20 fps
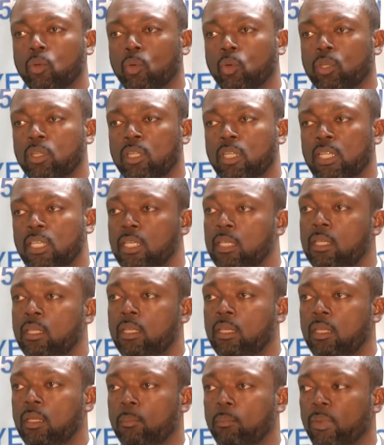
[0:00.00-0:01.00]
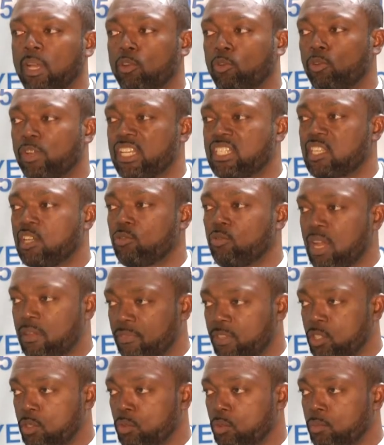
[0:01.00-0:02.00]
only by raising
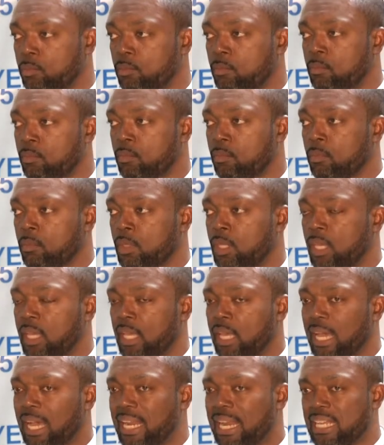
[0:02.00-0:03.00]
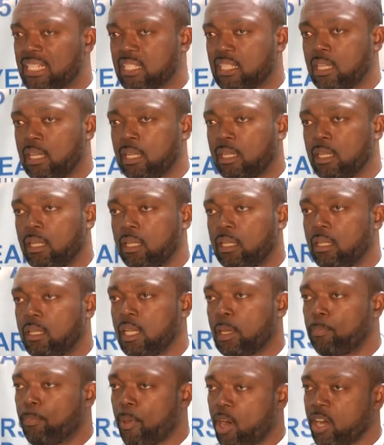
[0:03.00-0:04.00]
revenue. And as a
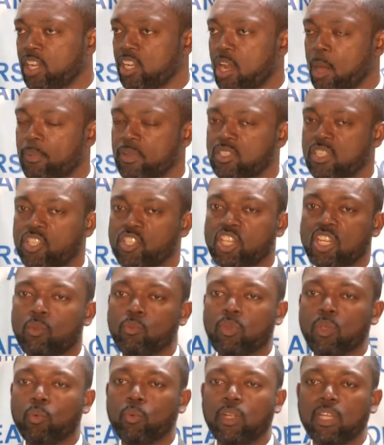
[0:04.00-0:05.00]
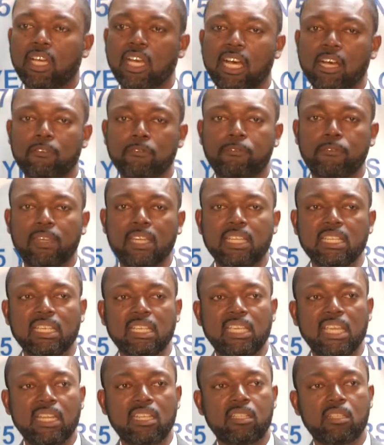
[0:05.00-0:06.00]
party in opposition, we would have
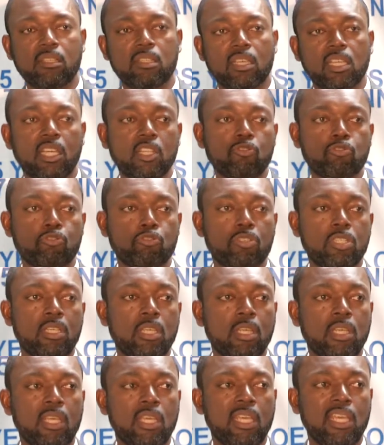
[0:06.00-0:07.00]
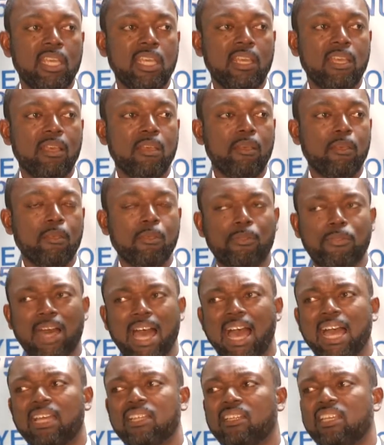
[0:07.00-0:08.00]
indicated to the country
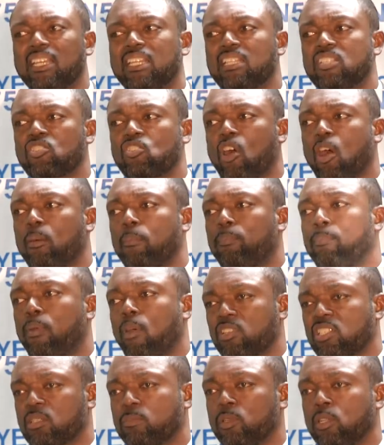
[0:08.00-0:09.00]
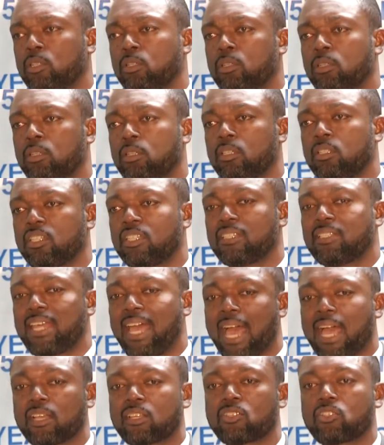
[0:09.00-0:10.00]
that it is not possible to
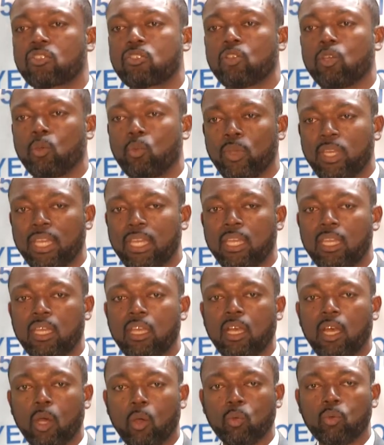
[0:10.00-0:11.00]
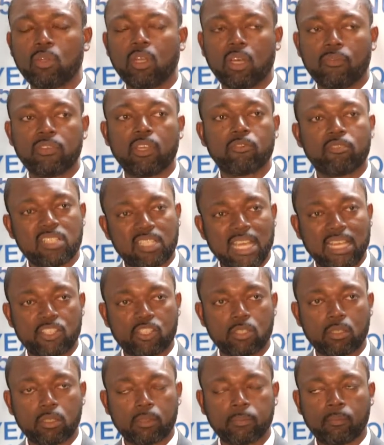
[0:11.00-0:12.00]
tax your way out of a
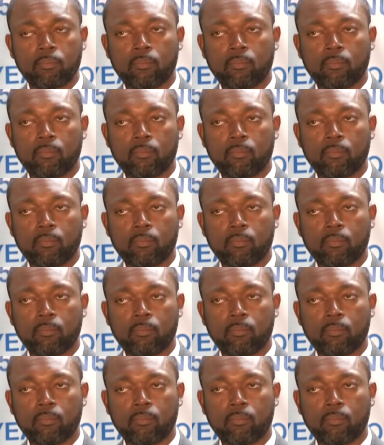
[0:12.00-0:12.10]
recession.